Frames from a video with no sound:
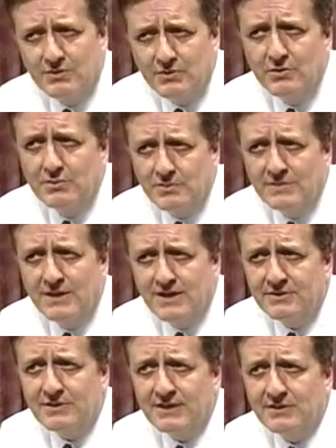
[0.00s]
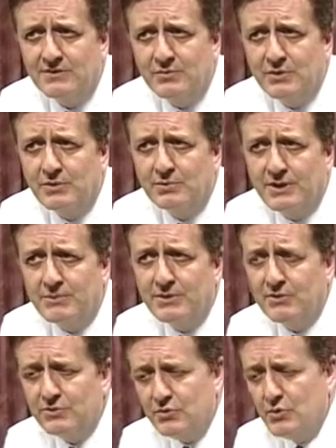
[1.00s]
a group of contractors that were complaining, but
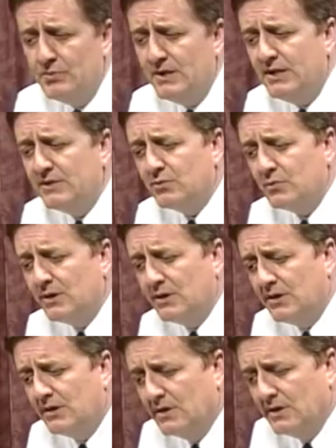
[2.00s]
there was no meetings where